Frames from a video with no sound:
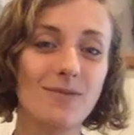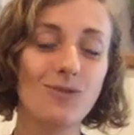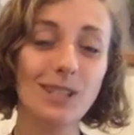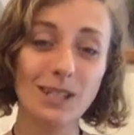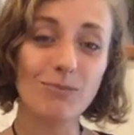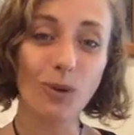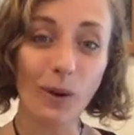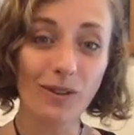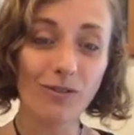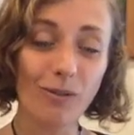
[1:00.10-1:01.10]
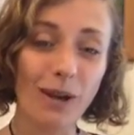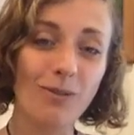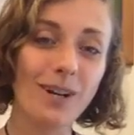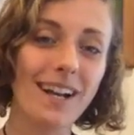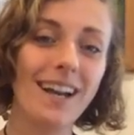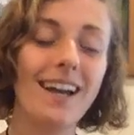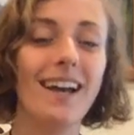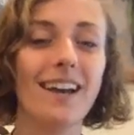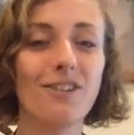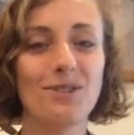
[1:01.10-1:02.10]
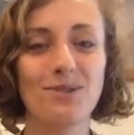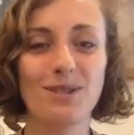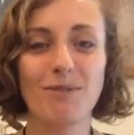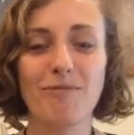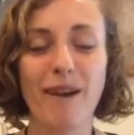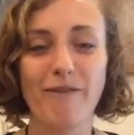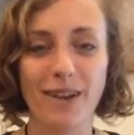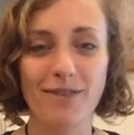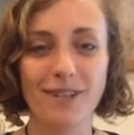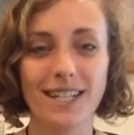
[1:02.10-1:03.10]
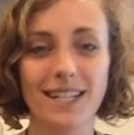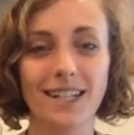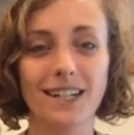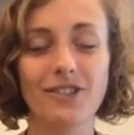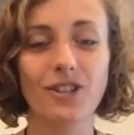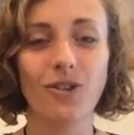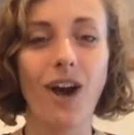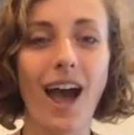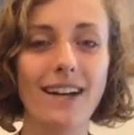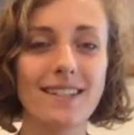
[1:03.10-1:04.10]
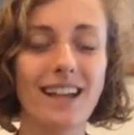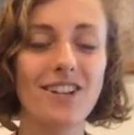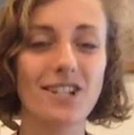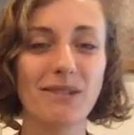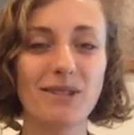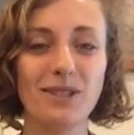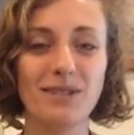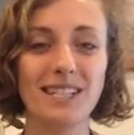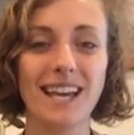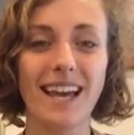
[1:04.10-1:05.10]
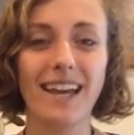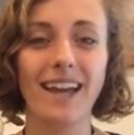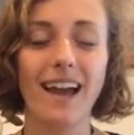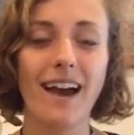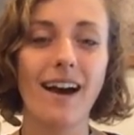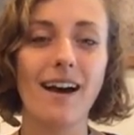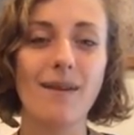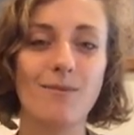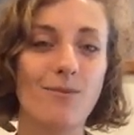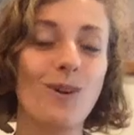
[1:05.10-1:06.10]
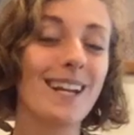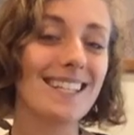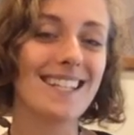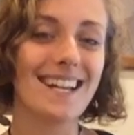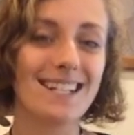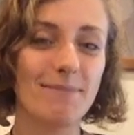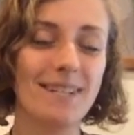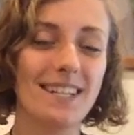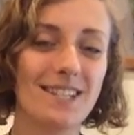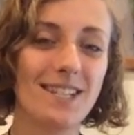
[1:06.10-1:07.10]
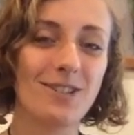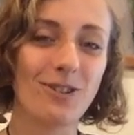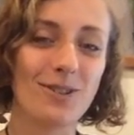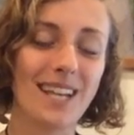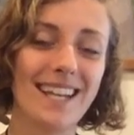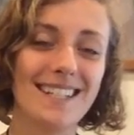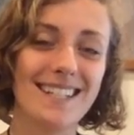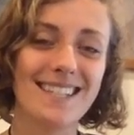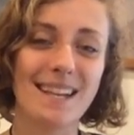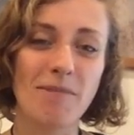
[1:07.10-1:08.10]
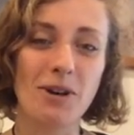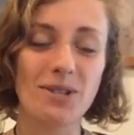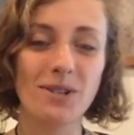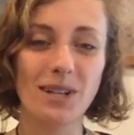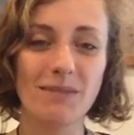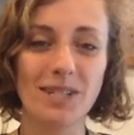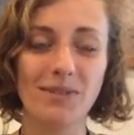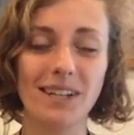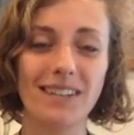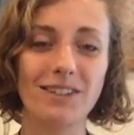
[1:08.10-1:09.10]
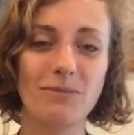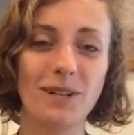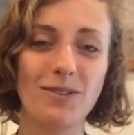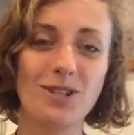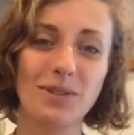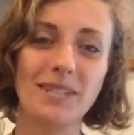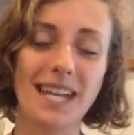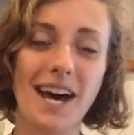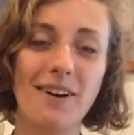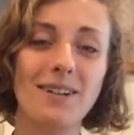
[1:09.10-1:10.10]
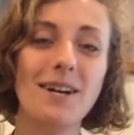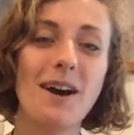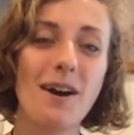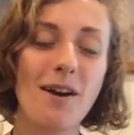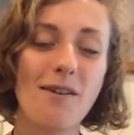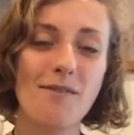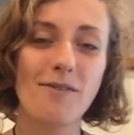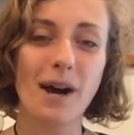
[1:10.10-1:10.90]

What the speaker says: really important for my work and also some of my favorite gear. So as I share with you today what it's like to be a sea turtle scientist, I'm also going to be doing a little bit of show and tell of